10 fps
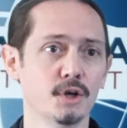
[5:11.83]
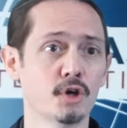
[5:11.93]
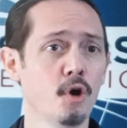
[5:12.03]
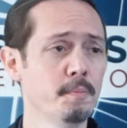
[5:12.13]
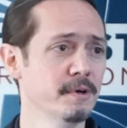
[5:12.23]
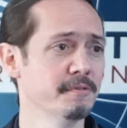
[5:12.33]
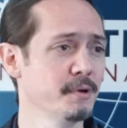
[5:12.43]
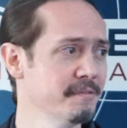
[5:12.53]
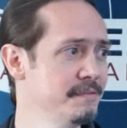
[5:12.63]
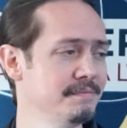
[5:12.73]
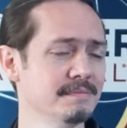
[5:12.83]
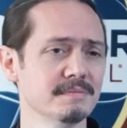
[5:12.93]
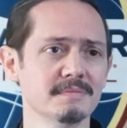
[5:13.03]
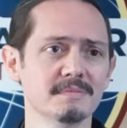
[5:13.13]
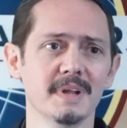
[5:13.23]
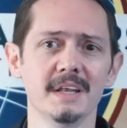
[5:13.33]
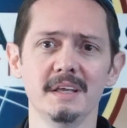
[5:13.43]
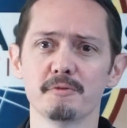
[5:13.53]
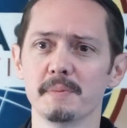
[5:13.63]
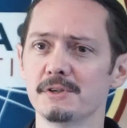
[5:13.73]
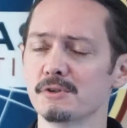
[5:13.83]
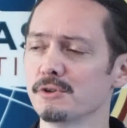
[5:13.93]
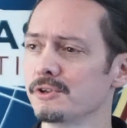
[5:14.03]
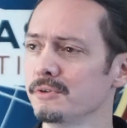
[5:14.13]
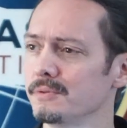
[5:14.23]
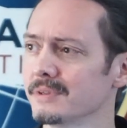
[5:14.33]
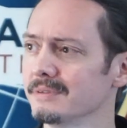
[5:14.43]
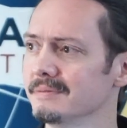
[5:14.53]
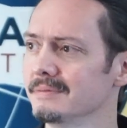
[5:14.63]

COPPA if you have any information on children.